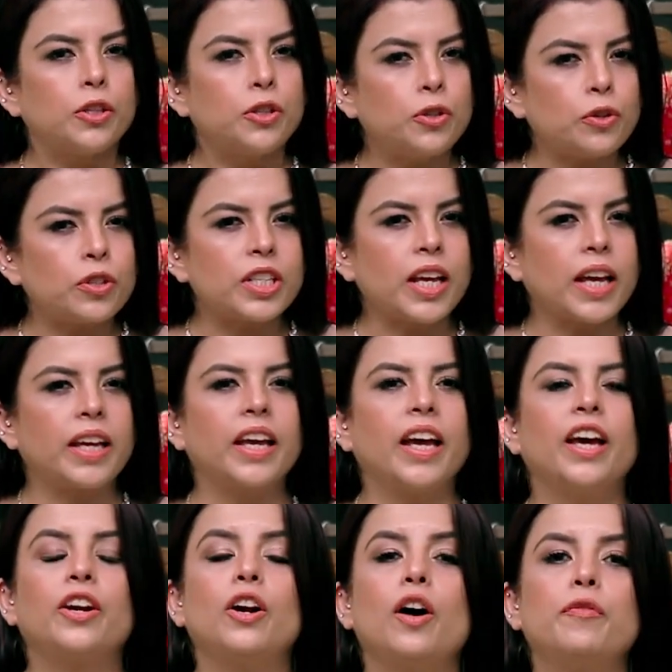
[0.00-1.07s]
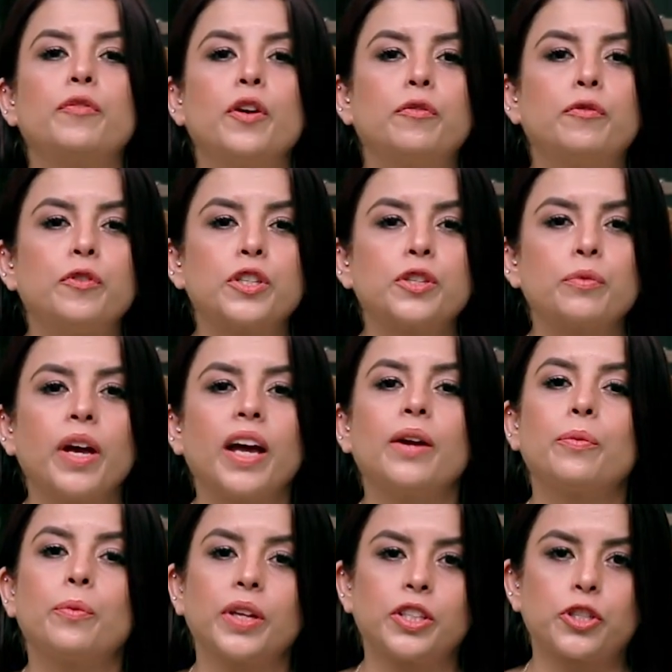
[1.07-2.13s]
Do take care of your
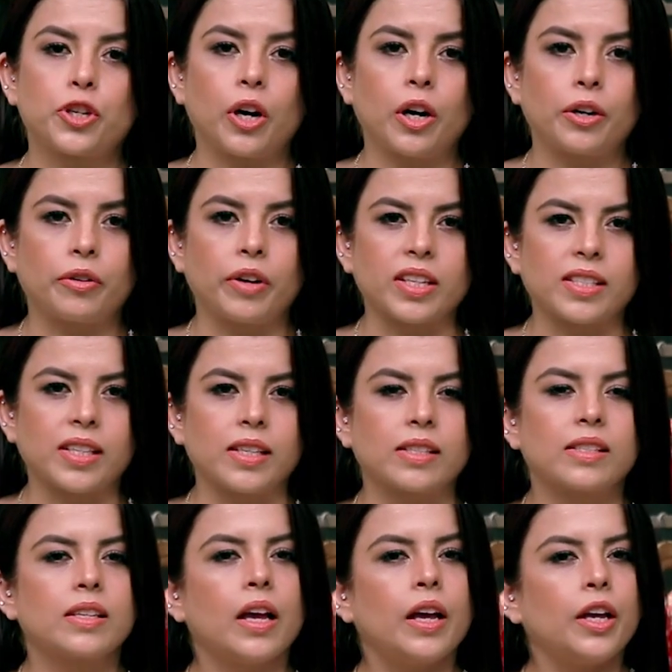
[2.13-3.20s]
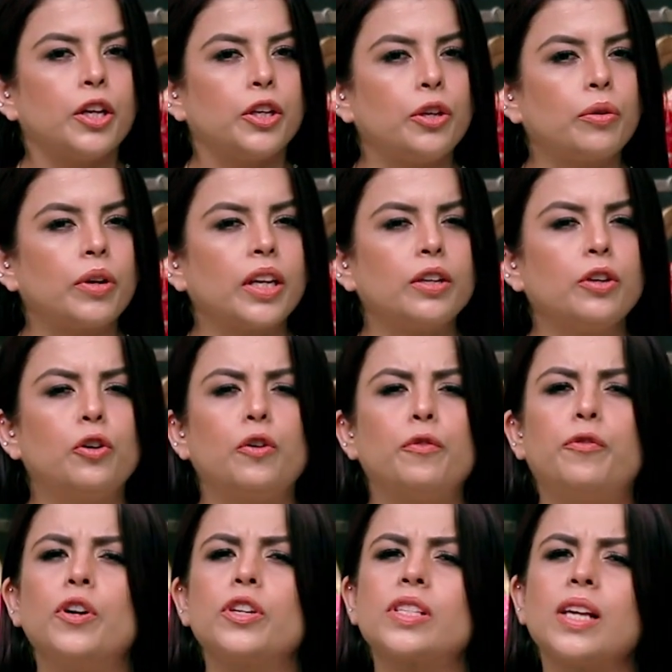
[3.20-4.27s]
footwear with short dresses. You can go
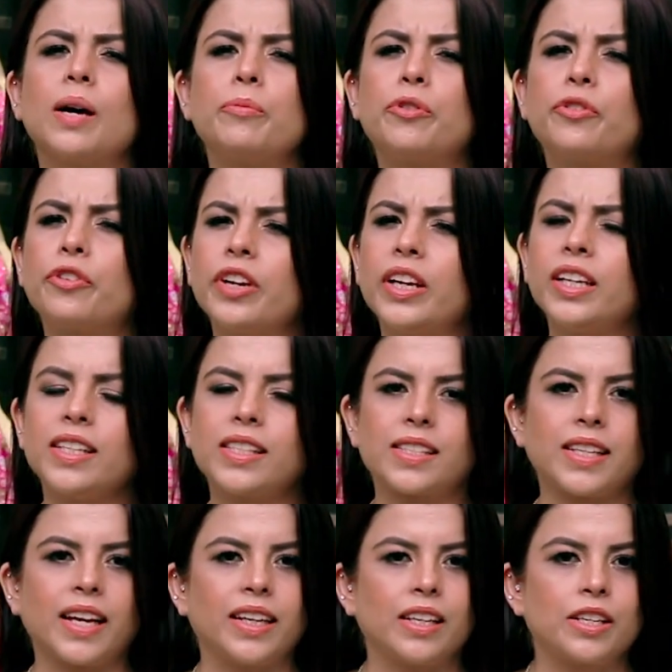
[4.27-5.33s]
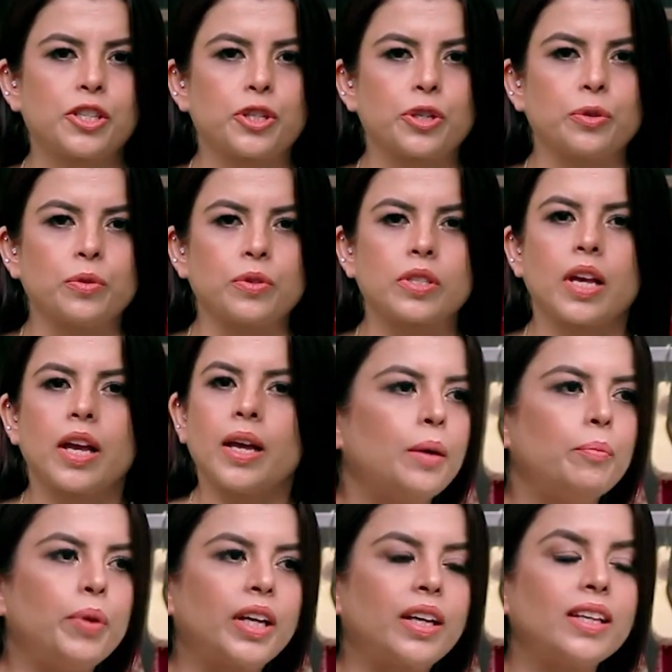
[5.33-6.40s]
for some really stylish shoes
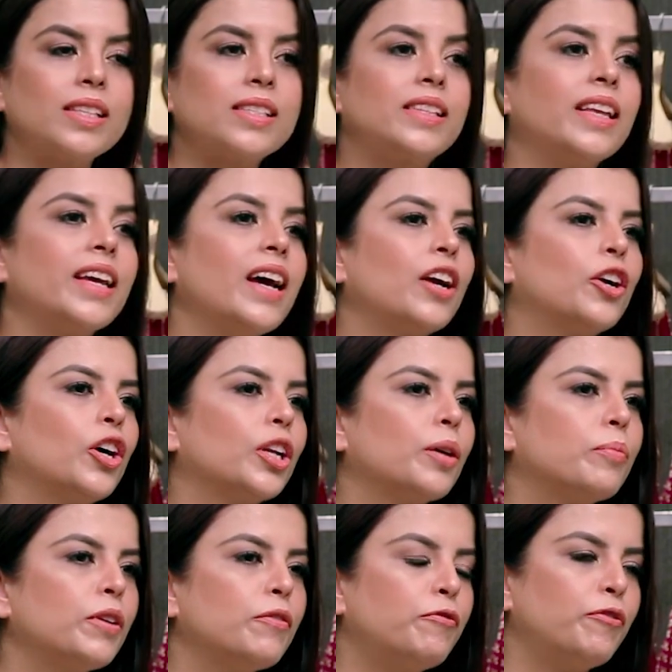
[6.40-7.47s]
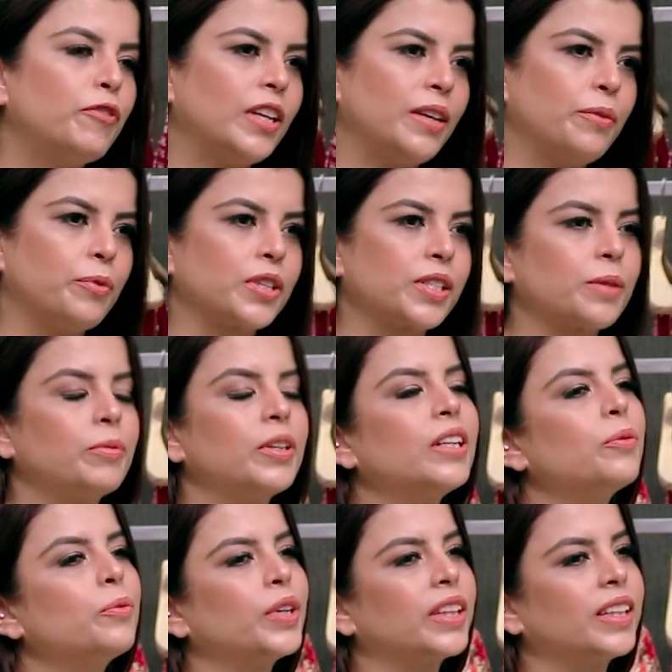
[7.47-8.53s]
because they are gonna be fully
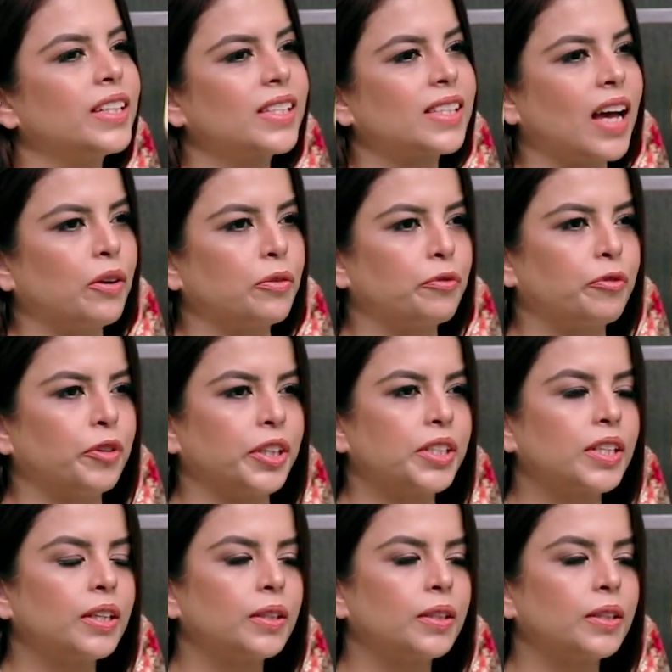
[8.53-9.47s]
visible with this outfit.